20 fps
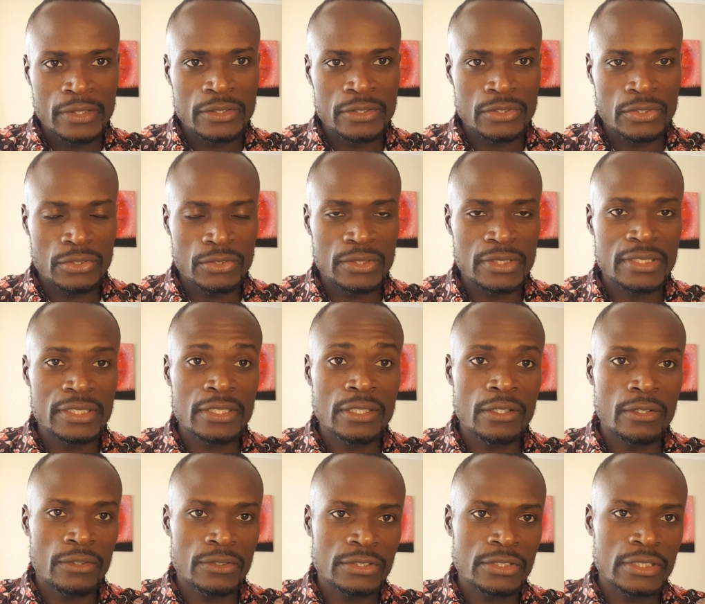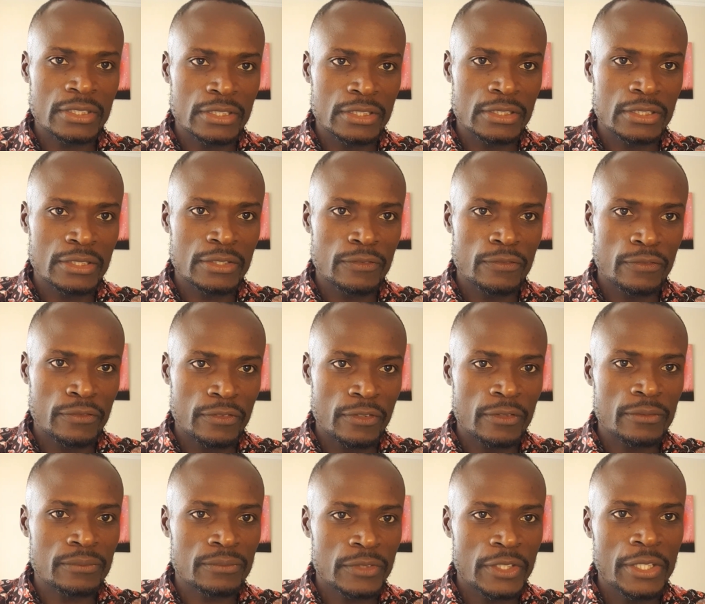So you seek consent
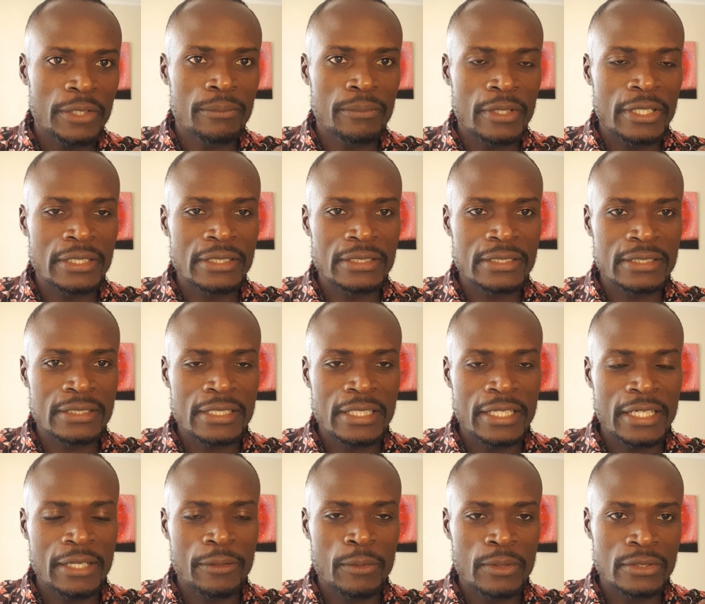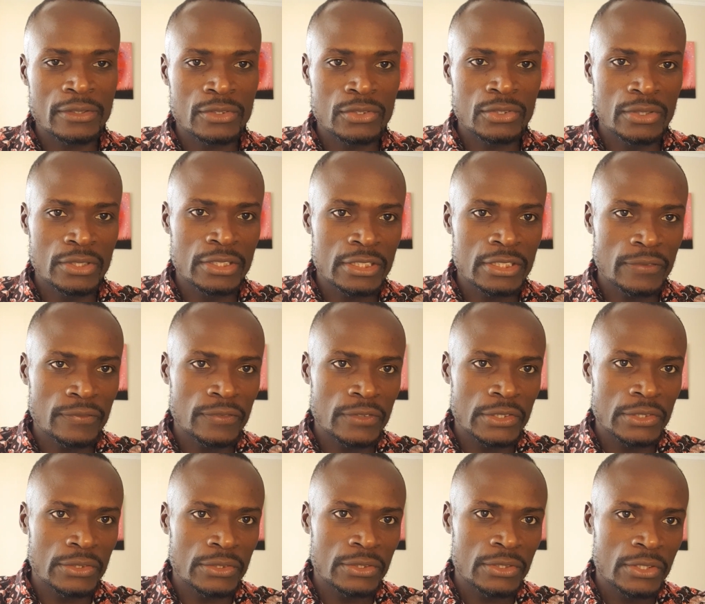from him and say, I want to
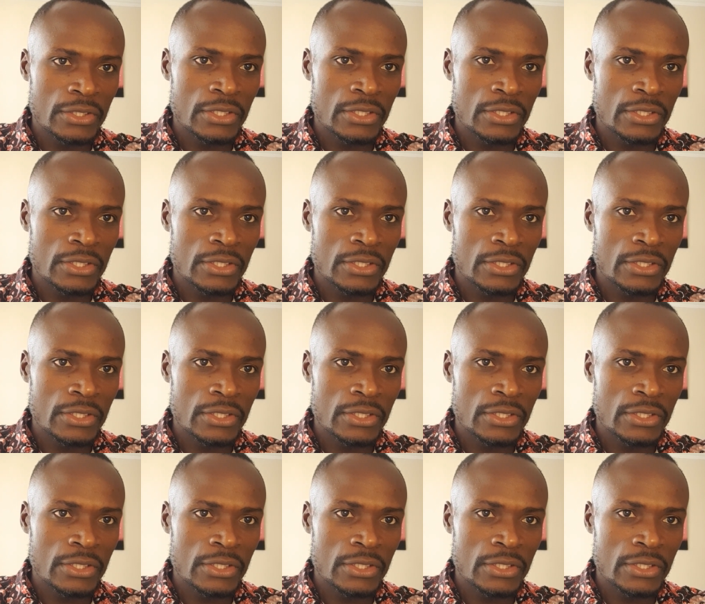interview